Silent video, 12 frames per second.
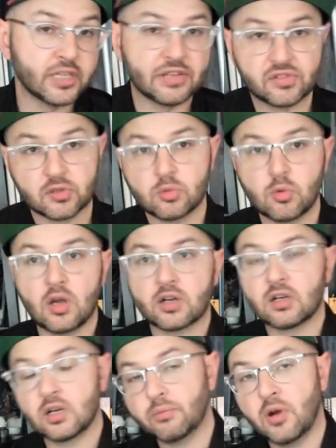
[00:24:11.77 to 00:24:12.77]
if there's
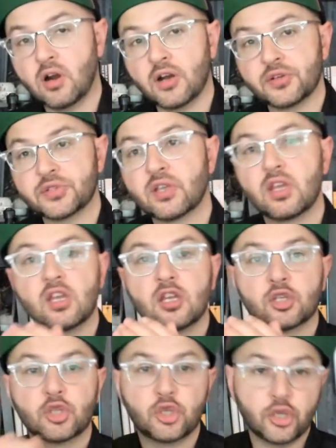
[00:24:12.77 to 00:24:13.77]
water on Mars,
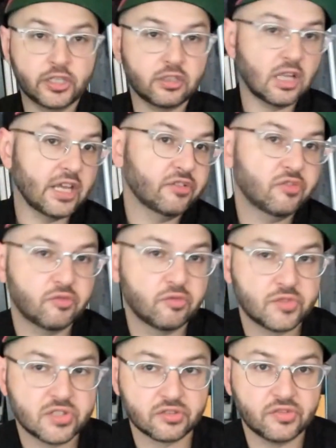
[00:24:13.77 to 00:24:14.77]
could life
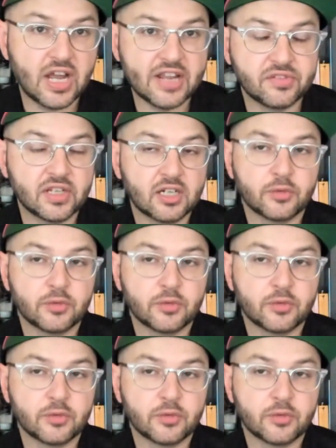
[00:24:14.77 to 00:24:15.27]
survive there?